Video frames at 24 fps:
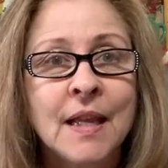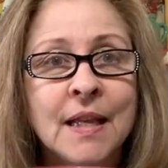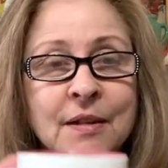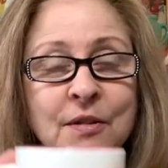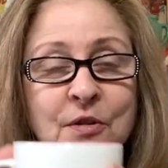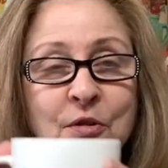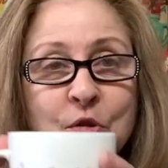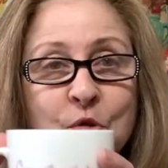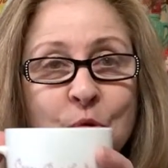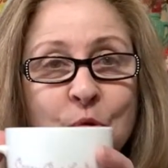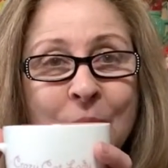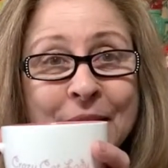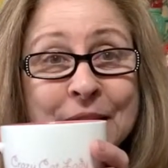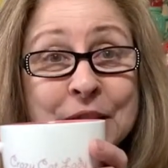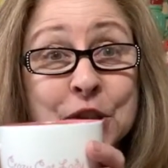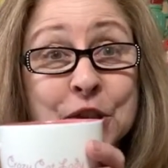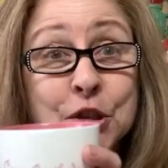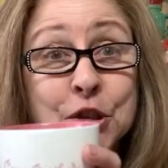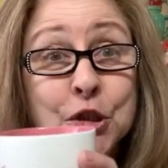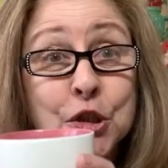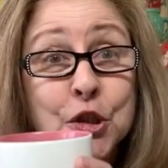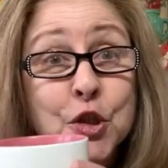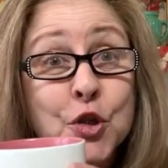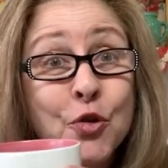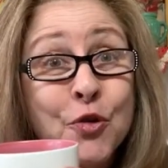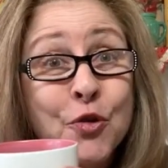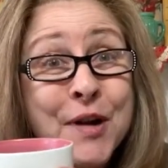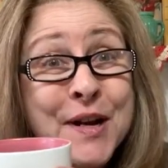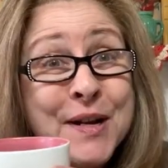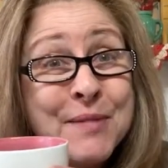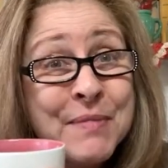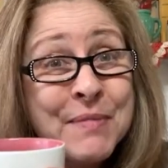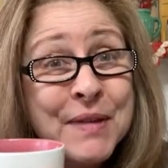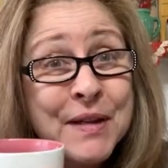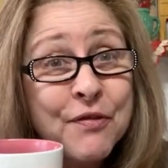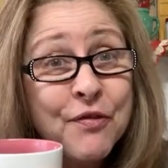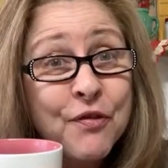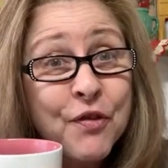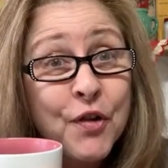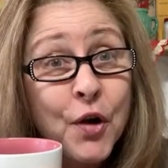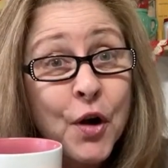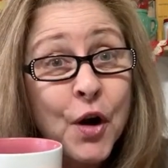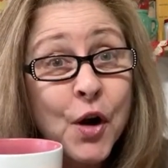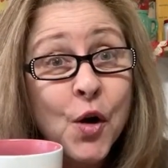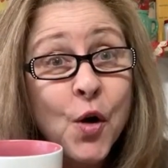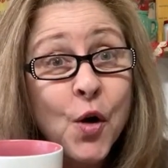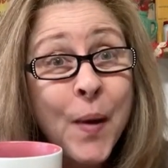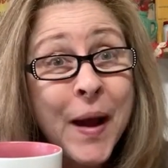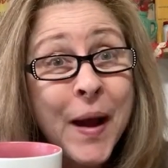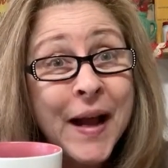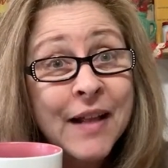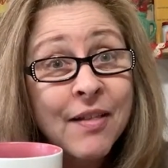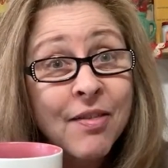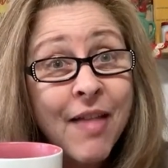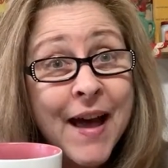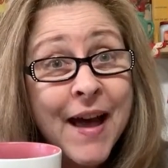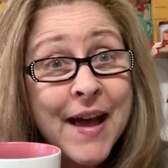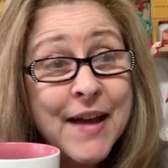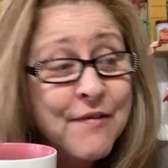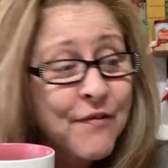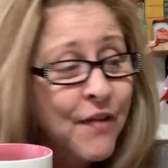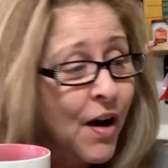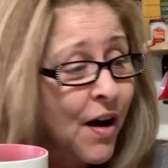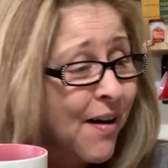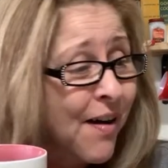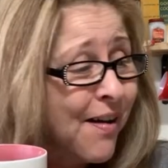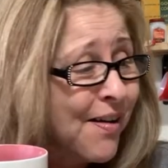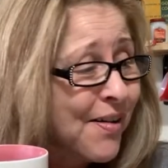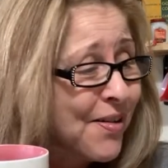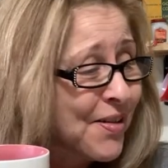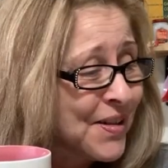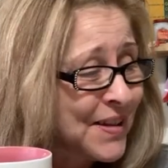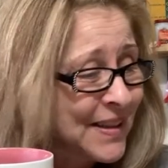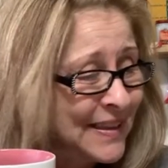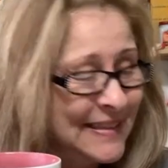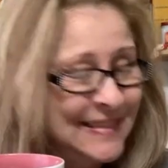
Who wants to join me for a quick live haul?